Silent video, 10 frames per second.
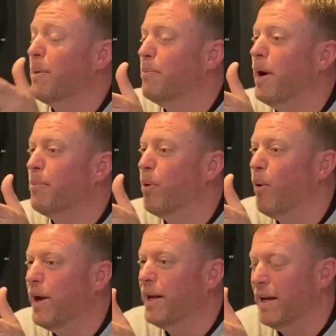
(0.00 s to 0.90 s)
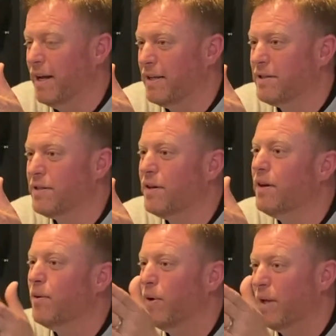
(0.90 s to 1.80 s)
my point is,
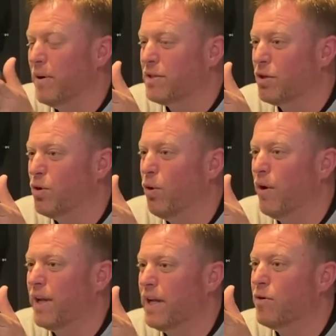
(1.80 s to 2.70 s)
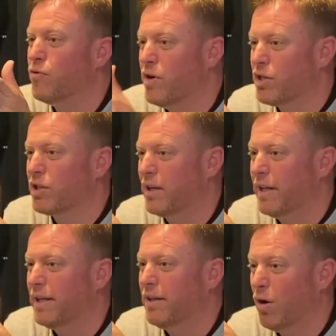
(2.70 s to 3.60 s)
when he went to court, he
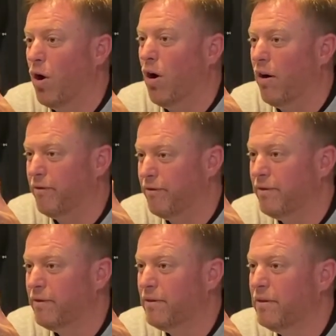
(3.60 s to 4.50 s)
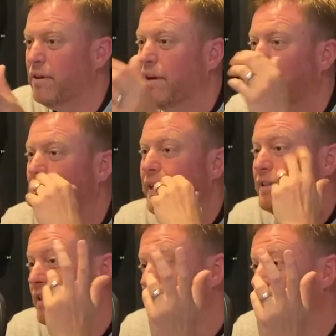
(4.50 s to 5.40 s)
originally got off. And
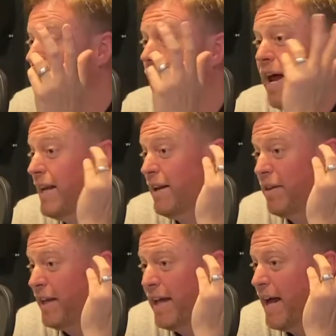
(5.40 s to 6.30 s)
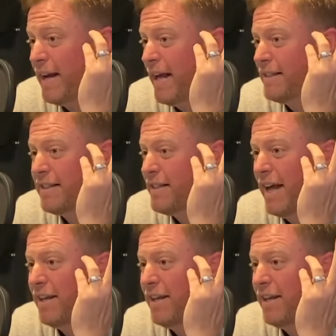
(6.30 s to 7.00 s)
it's, I didn't think he had a leg to stand